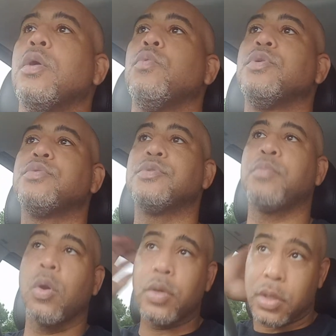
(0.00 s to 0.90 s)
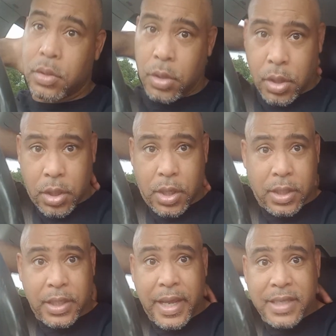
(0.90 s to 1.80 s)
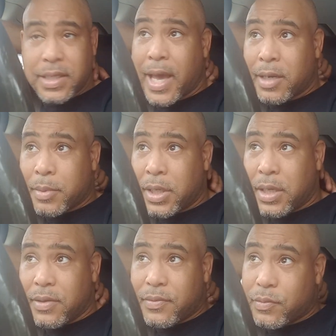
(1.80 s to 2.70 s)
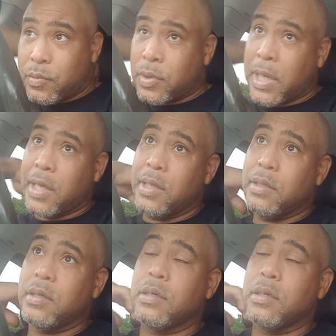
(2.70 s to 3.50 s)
which was broken in the days of Adam and Eve when they